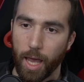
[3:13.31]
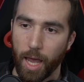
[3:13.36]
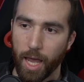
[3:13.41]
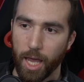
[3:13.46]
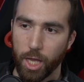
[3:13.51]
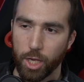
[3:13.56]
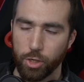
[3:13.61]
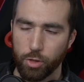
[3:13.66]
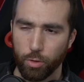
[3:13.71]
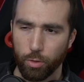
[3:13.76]

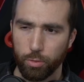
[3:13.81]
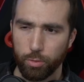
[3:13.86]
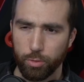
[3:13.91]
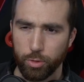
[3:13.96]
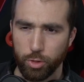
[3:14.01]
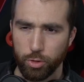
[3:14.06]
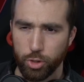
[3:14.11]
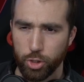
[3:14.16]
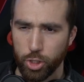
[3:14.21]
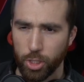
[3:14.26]
And
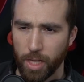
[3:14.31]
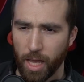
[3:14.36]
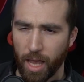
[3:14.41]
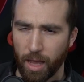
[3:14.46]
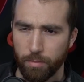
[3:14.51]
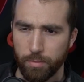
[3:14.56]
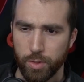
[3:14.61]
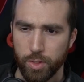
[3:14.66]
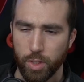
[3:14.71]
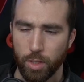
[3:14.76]
you should
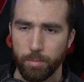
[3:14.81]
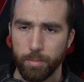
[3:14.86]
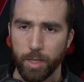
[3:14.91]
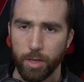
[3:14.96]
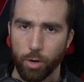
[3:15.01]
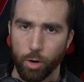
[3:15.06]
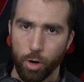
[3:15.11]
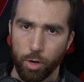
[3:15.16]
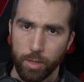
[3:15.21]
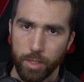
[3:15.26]
have some
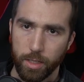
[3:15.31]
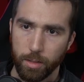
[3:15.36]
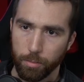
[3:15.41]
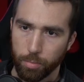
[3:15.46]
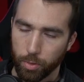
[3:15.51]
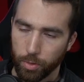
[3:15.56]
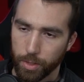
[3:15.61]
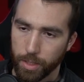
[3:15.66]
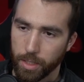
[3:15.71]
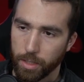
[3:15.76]
that are already
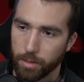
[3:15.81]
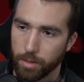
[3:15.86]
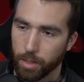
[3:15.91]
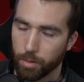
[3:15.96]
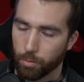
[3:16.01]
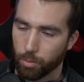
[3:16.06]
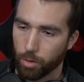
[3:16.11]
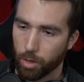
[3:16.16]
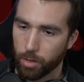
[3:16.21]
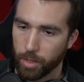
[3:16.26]
completed
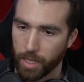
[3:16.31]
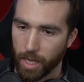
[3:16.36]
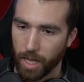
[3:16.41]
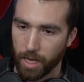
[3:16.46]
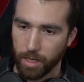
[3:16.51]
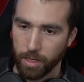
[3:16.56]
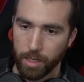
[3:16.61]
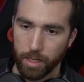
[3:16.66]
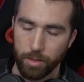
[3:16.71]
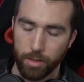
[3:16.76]
that were already
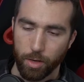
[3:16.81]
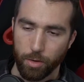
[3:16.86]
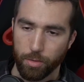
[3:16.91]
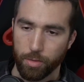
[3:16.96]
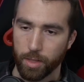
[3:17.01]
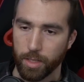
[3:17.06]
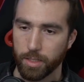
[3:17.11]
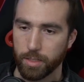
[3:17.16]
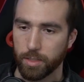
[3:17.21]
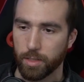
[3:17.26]
added in there,
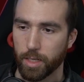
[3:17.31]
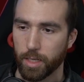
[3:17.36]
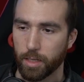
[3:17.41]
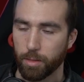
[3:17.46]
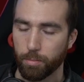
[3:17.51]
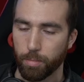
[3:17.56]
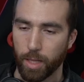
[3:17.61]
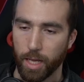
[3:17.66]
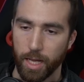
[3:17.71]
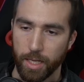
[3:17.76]
things
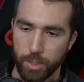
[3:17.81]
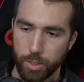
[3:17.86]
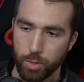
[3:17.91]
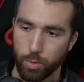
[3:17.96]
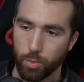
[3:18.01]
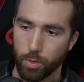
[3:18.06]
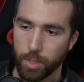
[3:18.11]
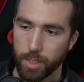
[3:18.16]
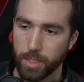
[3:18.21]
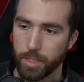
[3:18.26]
like
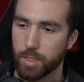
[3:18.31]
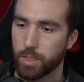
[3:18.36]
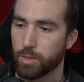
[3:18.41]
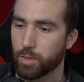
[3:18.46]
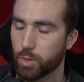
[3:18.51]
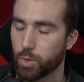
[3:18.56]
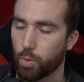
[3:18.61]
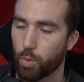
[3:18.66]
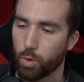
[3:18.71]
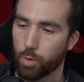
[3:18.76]
Blastoise
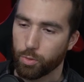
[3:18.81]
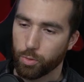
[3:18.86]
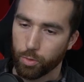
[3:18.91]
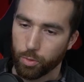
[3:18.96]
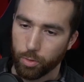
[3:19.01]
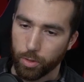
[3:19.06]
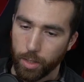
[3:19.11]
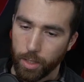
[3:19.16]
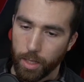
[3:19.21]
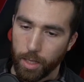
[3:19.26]
and
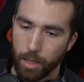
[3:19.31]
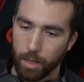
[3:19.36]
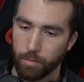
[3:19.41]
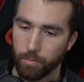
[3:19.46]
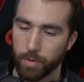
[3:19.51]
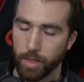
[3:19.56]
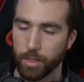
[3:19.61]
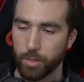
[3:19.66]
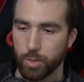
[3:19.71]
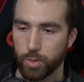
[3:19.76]
Squirtle
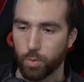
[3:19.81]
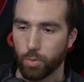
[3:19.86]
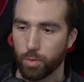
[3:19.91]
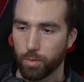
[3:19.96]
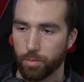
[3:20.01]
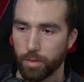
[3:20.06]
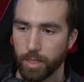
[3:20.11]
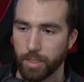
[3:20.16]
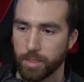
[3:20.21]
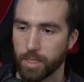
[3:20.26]
and Venusaur
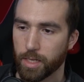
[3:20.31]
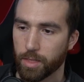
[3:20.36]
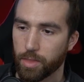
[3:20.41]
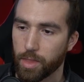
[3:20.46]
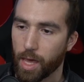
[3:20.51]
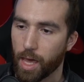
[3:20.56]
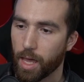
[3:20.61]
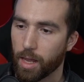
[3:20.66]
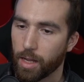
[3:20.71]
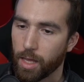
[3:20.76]
and things like
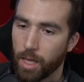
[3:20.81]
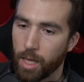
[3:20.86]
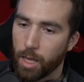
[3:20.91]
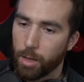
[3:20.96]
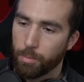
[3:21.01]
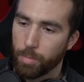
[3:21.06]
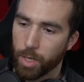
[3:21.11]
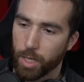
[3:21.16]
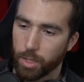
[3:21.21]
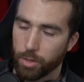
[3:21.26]
that.
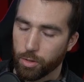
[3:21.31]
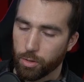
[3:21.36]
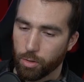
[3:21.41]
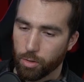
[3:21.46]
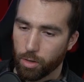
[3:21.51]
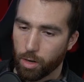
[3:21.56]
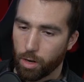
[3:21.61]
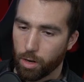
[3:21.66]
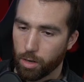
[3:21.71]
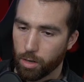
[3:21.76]
But
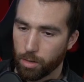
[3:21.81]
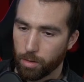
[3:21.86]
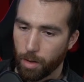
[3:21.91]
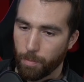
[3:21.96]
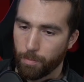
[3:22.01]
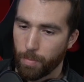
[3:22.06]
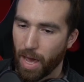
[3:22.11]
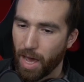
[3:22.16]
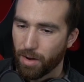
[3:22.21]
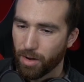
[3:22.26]
there are
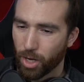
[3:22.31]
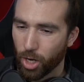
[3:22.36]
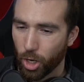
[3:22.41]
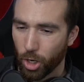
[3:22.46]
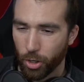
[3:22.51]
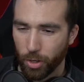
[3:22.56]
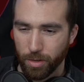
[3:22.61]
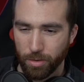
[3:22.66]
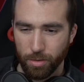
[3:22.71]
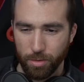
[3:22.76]
about
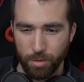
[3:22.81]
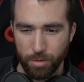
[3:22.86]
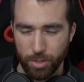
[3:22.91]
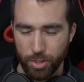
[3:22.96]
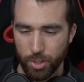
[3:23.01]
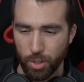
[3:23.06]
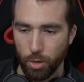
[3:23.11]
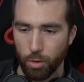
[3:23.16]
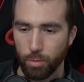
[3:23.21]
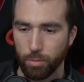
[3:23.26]
100 or
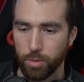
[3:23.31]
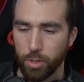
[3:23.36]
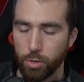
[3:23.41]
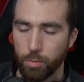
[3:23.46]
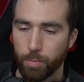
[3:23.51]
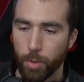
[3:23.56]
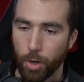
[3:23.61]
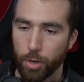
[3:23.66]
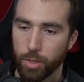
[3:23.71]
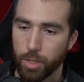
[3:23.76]
so
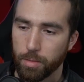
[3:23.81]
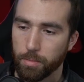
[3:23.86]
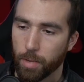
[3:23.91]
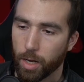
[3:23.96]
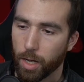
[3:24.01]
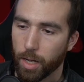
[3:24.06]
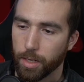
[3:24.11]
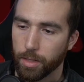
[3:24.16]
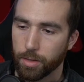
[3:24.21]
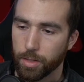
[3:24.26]
new
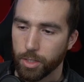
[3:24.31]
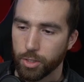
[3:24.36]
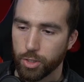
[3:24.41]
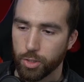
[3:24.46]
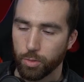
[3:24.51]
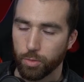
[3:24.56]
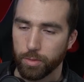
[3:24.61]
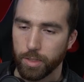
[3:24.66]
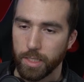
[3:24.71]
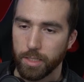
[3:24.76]
Pokemon
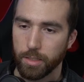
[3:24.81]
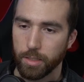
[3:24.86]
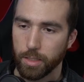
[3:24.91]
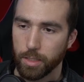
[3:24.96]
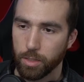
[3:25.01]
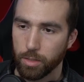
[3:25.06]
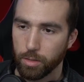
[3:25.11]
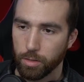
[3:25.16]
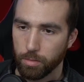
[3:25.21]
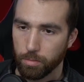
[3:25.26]
that you'll need
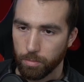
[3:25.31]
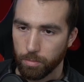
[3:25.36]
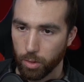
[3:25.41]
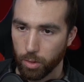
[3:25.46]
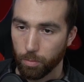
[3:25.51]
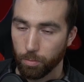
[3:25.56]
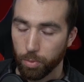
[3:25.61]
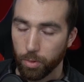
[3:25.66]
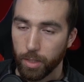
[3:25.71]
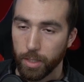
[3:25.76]
to
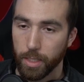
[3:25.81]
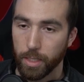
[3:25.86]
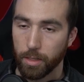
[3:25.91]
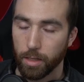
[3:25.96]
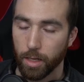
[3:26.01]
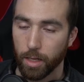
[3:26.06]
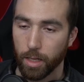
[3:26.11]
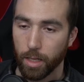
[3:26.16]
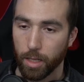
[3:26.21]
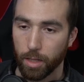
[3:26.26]
complete
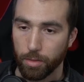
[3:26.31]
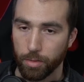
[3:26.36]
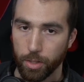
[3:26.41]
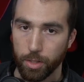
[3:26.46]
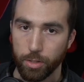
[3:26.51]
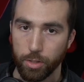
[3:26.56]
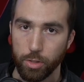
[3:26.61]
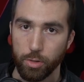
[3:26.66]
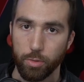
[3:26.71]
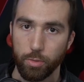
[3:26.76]

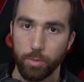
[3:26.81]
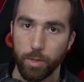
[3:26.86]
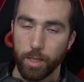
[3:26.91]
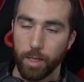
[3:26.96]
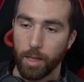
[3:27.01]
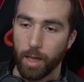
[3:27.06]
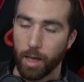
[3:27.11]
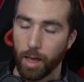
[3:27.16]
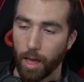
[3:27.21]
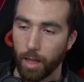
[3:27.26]
the new
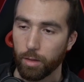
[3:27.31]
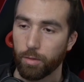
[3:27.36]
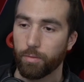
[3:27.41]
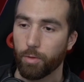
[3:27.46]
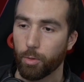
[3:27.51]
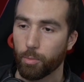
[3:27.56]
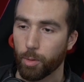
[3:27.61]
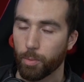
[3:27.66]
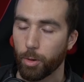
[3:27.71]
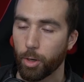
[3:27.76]
Isle of
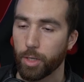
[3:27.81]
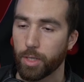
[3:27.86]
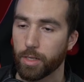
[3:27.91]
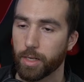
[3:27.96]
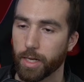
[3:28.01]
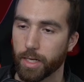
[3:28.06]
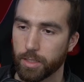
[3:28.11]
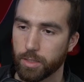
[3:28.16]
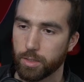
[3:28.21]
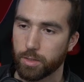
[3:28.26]
Armor
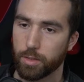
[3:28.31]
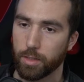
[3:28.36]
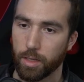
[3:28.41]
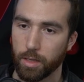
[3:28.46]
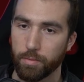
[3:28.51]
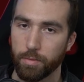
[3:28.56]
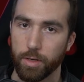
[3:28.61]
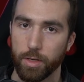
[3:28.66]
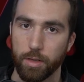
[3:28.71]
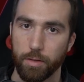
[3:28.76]
Pokédex,
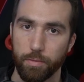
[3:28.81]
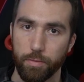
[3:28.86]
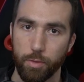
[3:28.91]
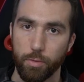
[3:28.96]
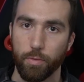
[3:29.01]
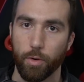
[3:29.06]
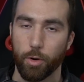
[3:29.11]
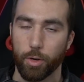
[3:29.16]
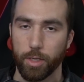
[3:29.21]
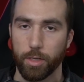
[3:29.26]
given if
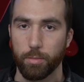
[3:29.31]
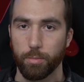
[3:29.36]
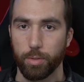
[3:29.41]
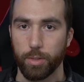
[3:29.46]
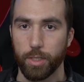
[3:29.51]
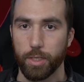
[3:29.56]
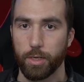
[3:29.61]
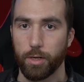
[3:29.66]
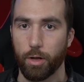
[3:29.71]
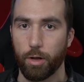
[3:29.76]
you've already
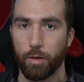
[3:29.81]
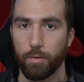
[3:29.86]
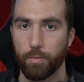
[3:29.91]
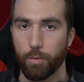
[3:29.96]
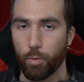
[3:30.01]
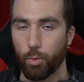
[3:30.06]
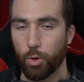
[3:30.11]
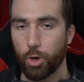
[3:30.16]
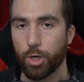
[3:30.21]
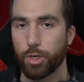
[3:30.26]
completed all
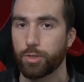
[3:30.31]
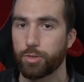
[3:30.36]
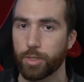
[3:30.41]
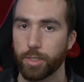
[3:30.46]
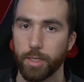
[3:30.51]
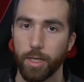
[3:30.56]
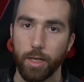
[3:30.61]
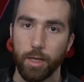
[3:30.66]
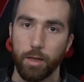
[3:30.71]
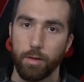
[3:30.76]

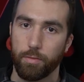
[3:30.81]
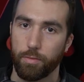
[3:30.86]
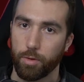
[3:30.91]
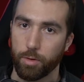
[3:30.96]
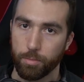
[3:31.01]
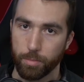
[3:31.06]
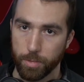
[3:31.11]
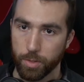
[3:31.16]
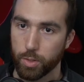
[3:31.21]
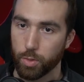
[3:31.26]
400
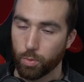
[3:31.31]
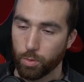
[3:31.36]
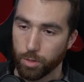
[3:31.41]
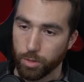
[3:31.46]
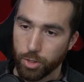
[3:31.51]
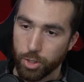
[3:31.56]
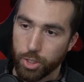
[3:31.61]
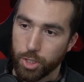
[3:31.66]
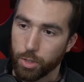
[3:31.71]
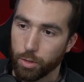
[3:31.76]
from the Sword
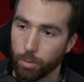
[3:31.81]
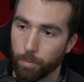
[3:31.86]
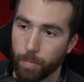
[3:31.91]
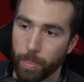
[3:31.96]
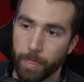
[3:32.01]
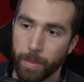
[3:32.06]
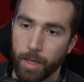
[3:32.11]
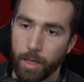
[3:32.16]
and Shield.